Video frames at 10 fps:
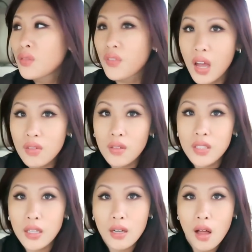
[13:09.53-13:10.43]
five off
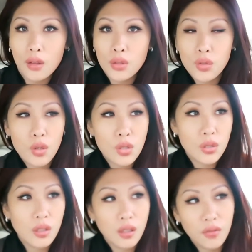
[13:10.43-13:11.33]
ten dollars
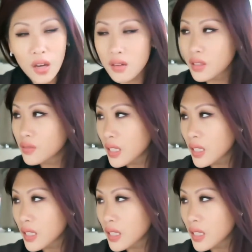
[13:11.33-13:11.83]
grocery five off